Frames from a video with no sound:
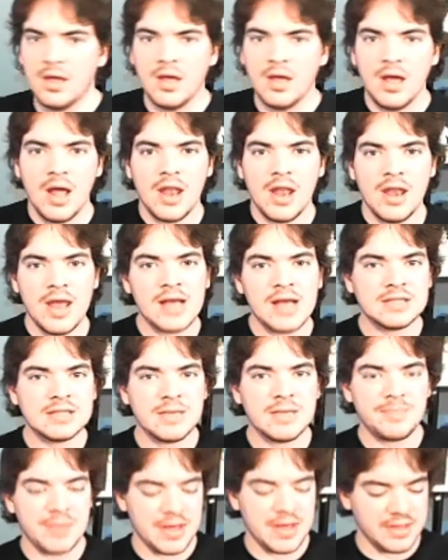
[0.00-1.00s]
Next up
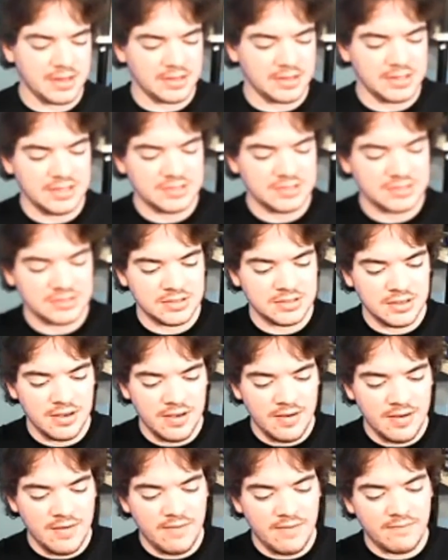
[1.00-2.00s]
on the list,
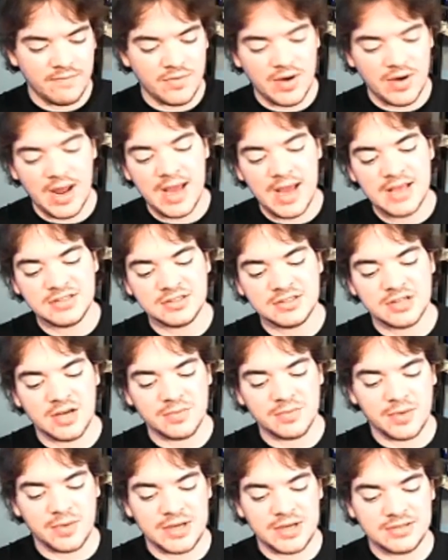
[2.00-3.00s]
Verizon
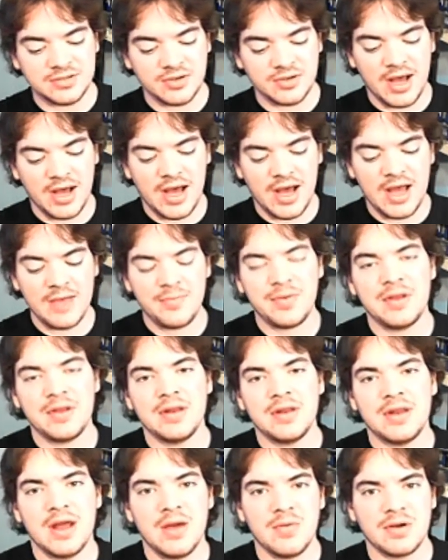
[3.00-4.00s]
upgrades their IP
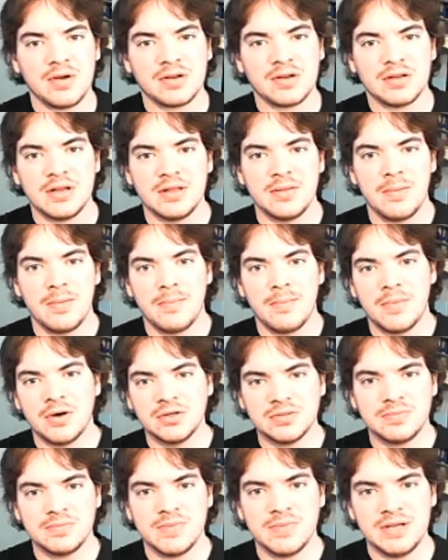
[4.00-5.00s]
network in the most
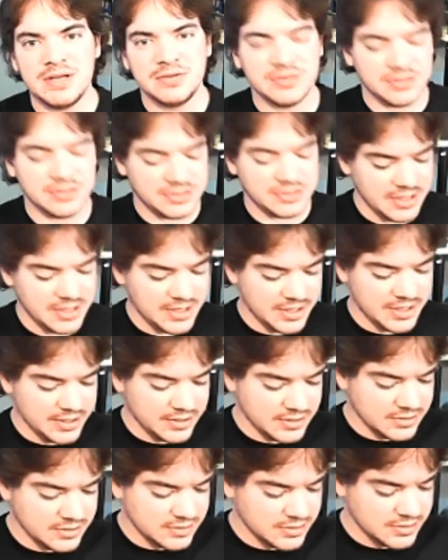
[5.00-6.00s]
major cities,
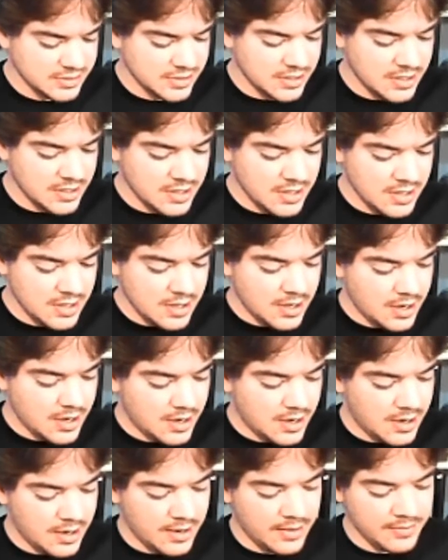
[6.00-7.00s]

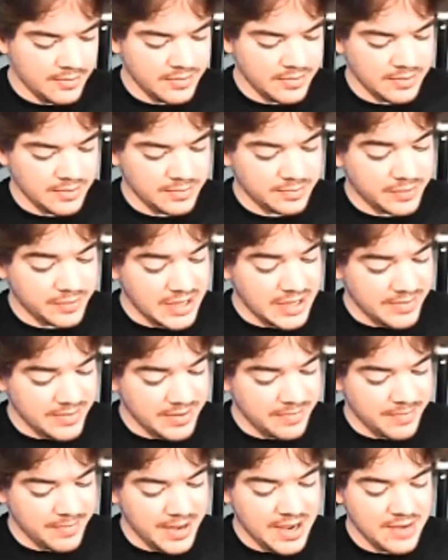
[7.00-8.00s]
blaming
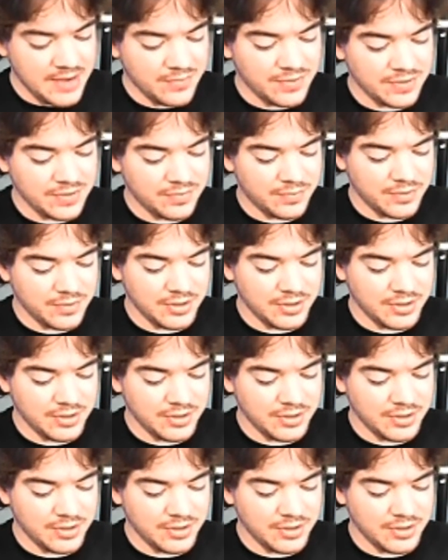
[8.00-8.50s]
bandwidth